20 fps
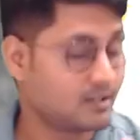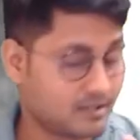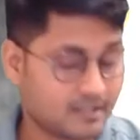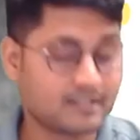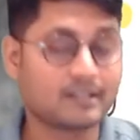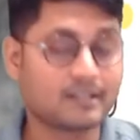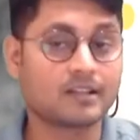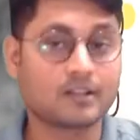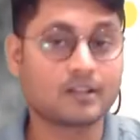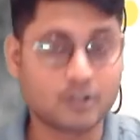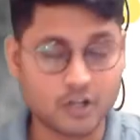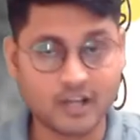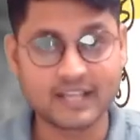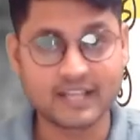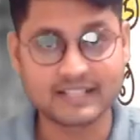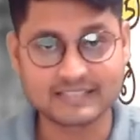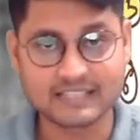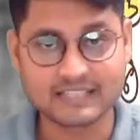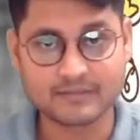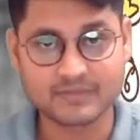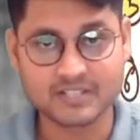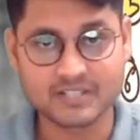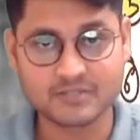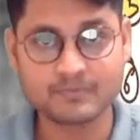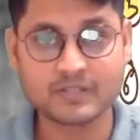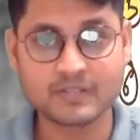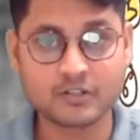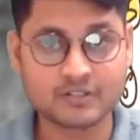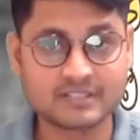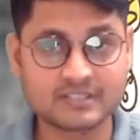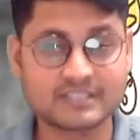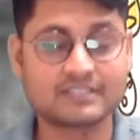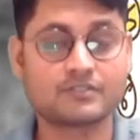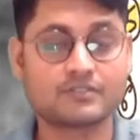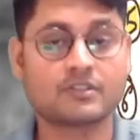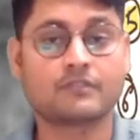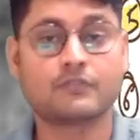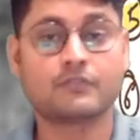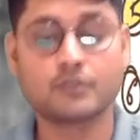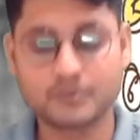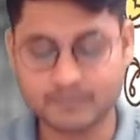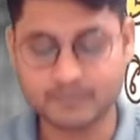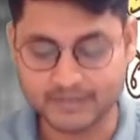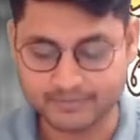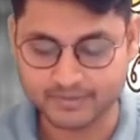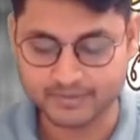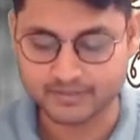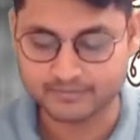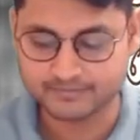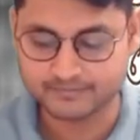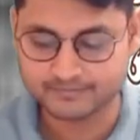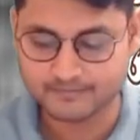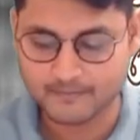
in law examination, because it is your fourth paper.